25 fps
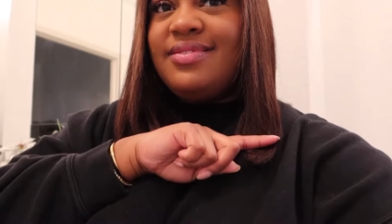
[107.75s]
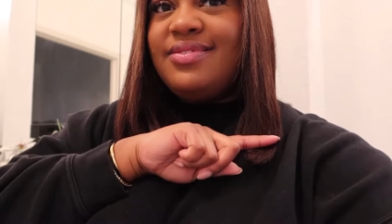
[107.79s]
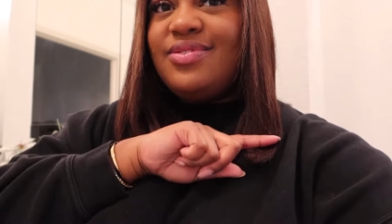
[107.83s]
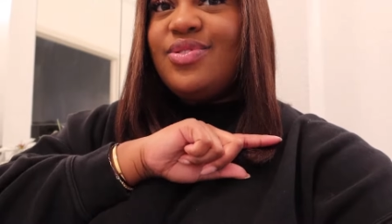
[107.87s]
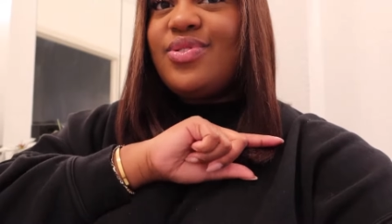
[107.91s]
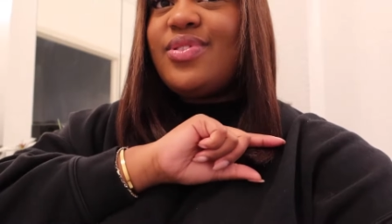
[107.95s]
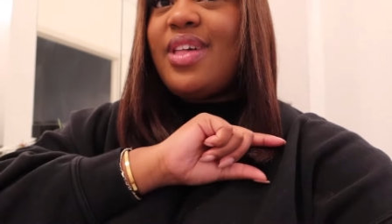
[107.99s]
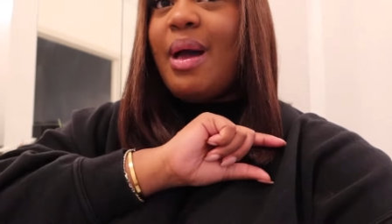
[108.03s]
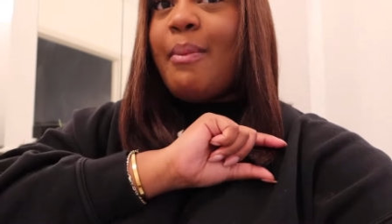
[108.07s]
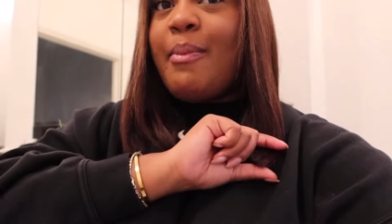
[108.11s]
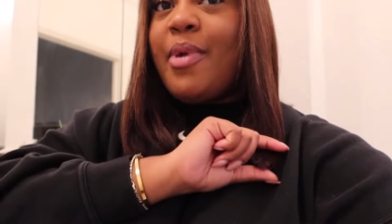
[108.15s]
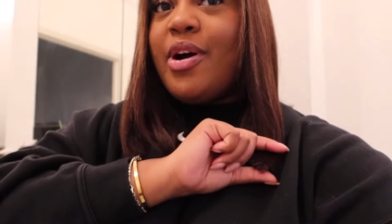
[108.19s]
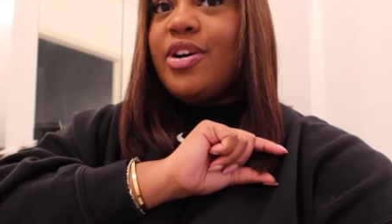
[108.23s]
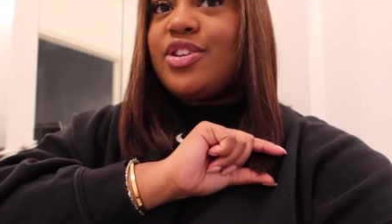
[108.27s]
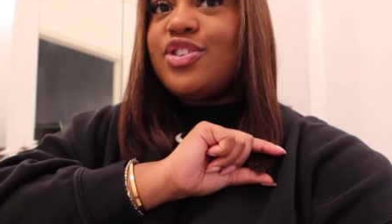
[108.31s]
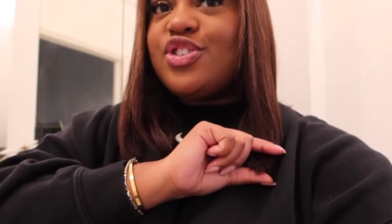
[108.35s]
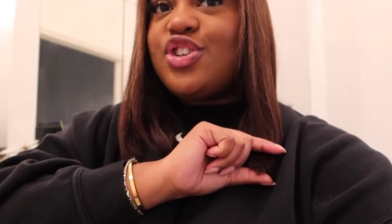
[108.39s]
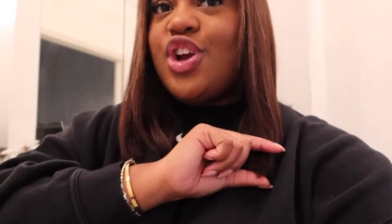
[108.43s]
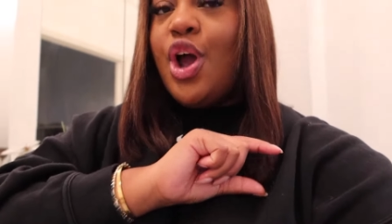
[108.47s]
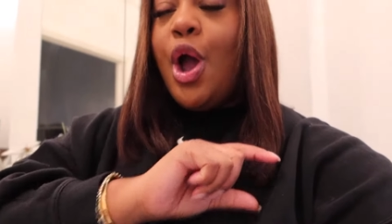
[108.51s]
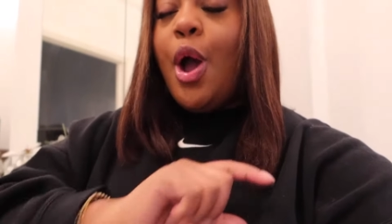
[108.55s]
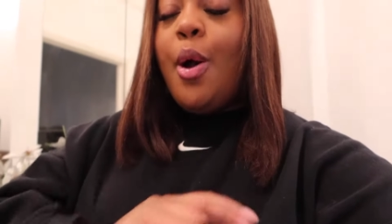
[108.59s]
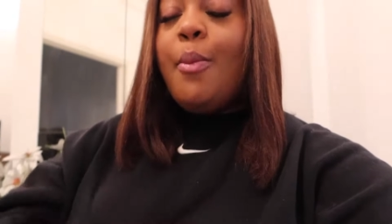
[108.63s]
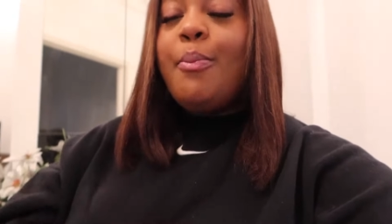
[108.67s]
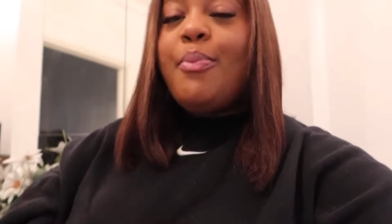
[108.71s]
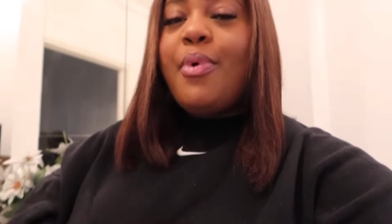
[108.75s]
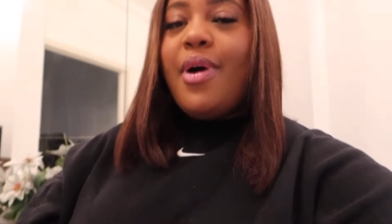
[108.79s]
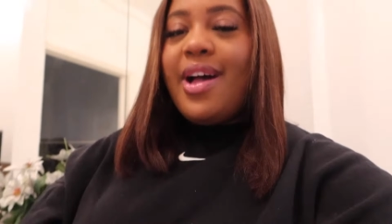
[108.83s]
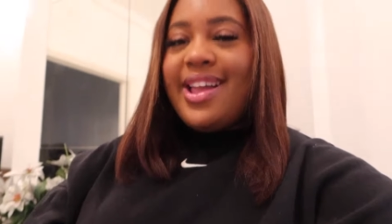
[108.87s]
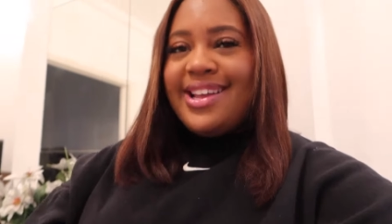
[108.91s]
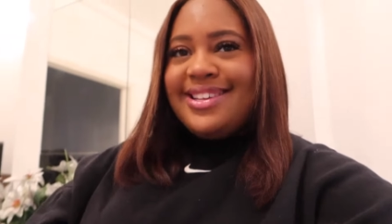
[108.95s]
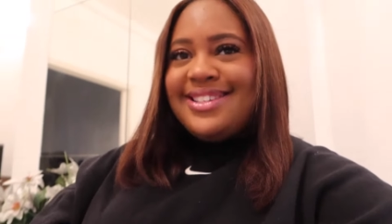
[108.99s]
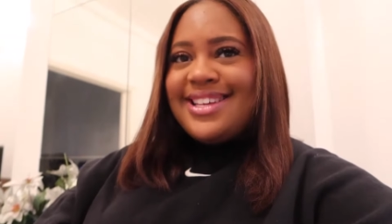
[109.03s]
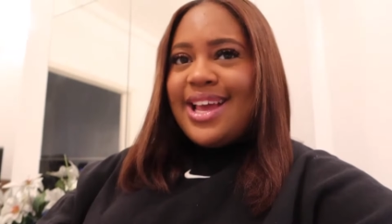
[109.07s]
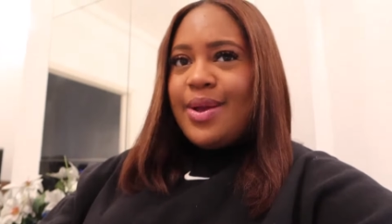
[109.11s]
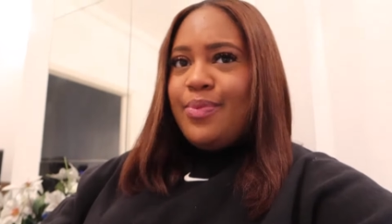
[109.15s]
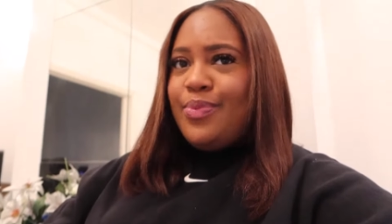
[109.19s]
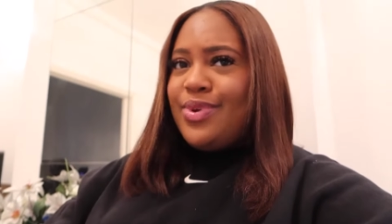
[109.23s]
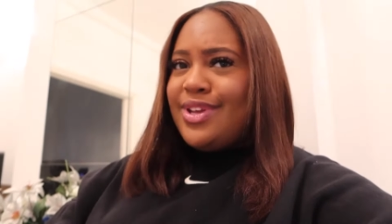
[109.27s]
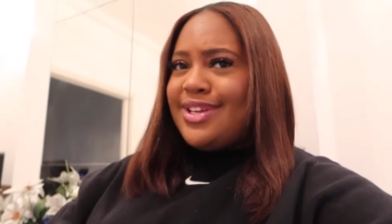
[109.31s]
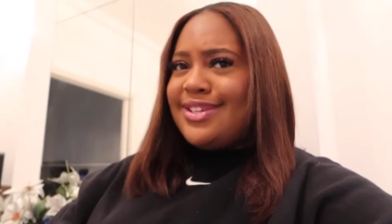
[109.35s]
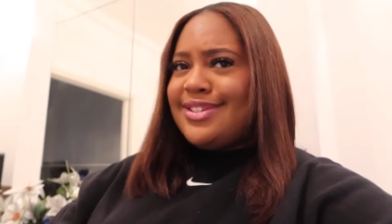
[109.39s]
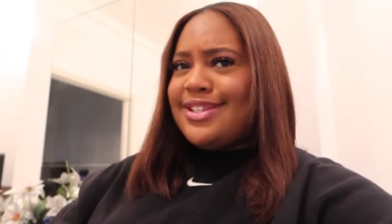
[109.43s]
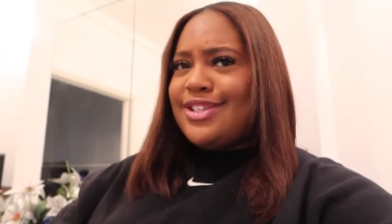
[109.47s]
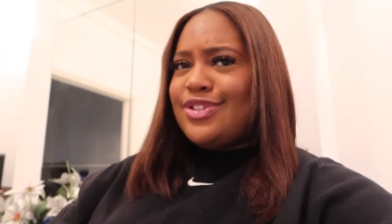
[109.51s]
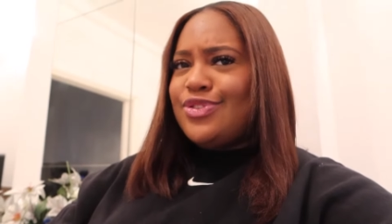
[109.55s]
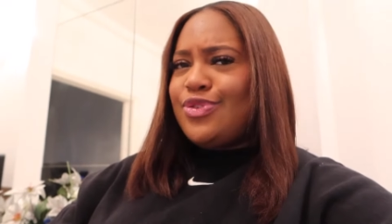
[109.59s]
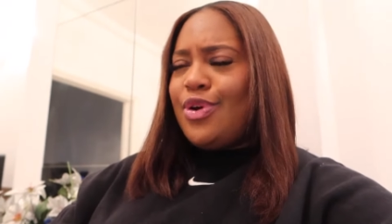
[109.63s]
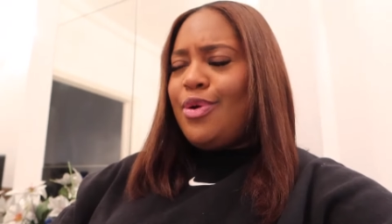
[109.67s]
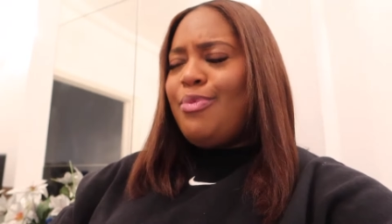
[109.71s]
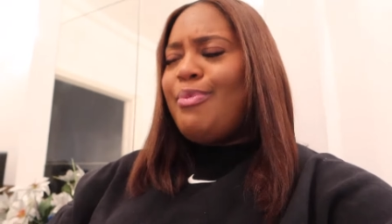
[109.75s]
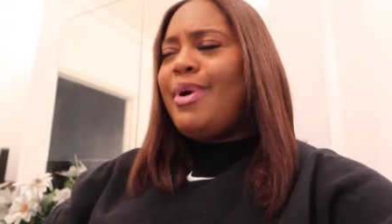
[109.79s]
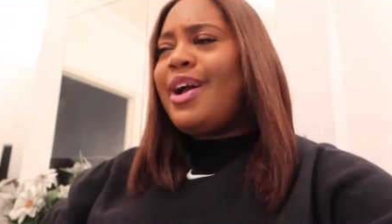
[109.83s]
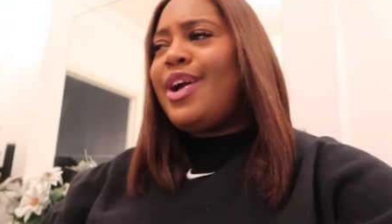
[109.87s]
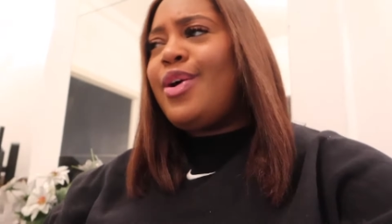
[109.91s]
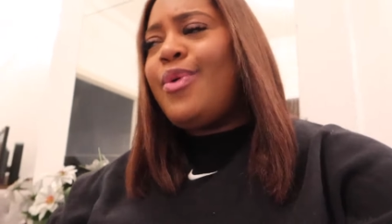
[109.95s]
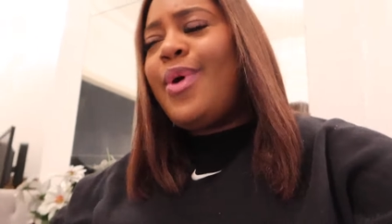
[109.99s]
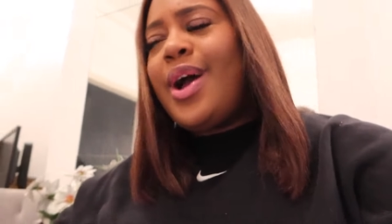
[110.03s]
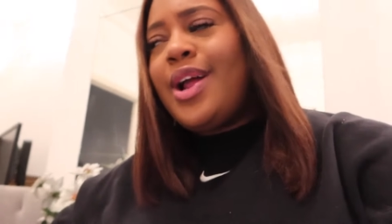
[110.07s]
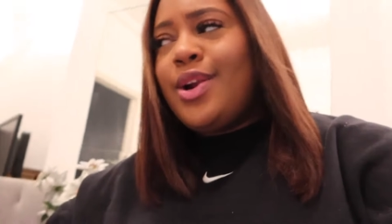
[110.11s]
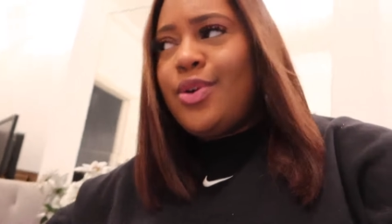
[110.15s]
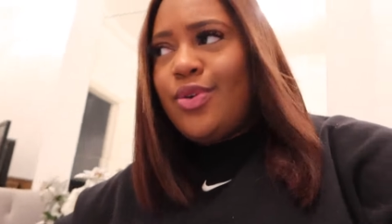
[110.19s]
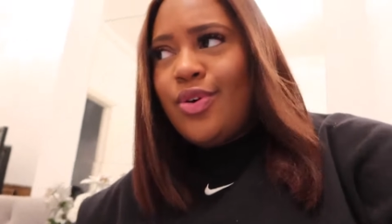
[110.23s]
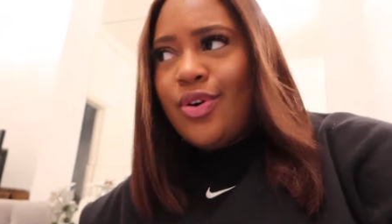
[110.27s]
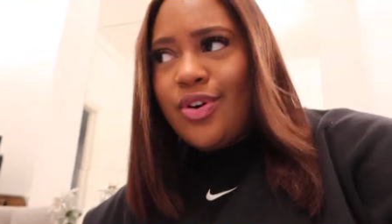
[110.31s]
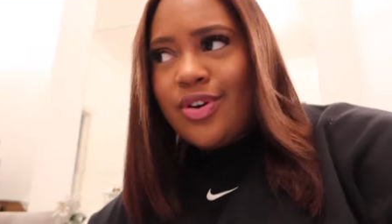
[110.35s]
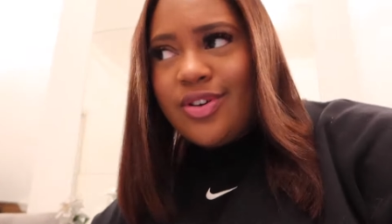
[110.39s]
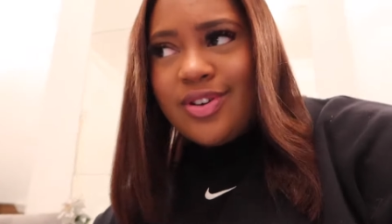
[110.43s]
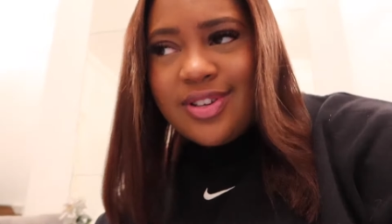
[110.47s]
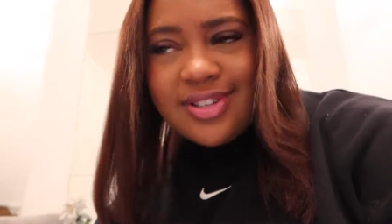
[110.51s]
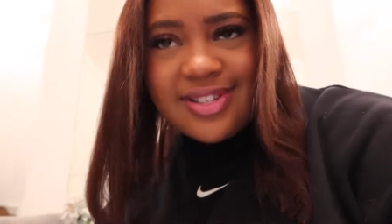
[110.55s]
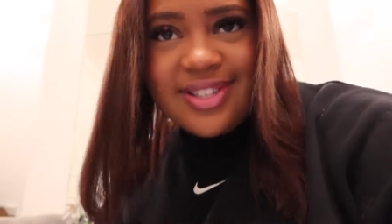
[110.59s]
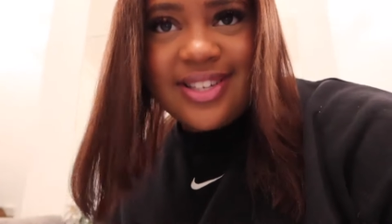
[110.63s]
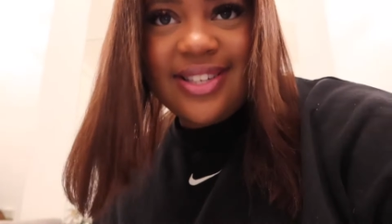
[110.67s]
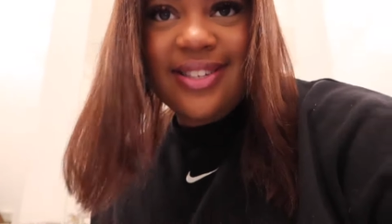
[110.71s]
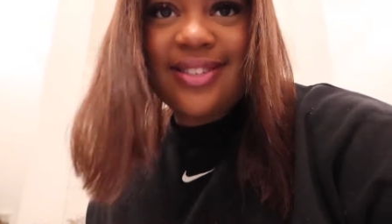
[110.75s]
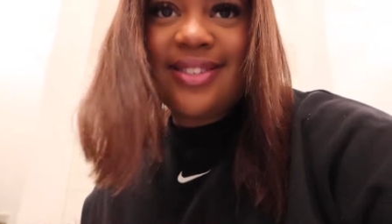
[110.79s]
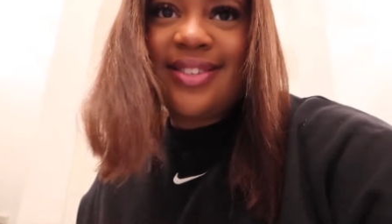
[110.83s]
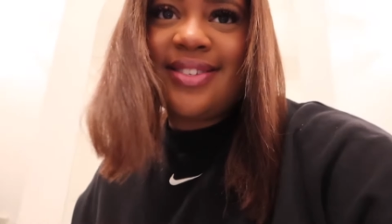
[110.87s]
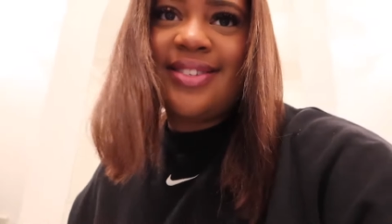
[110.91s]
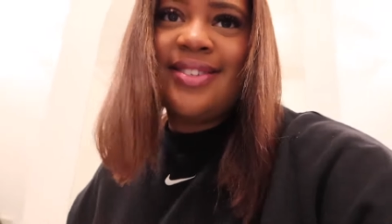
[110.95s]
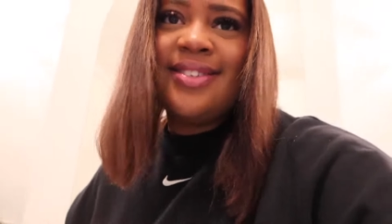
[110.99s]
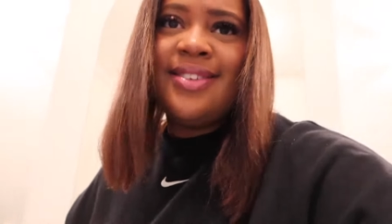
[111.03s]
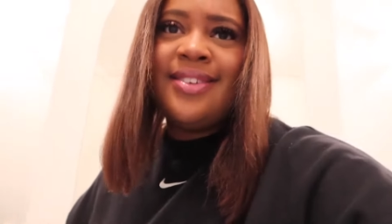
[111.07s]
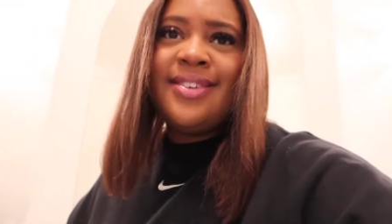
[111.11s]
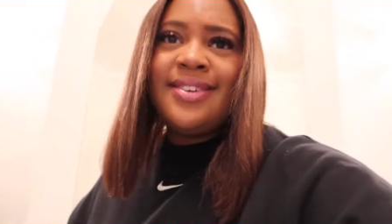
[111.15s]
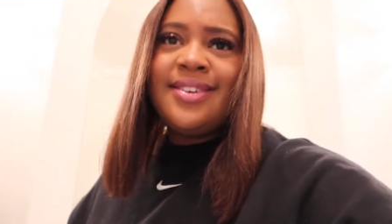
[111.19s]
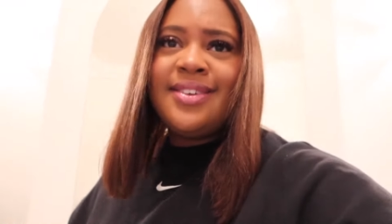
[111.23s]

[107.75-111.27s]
not that much but in 10 weeks it's going back quite a lot because it's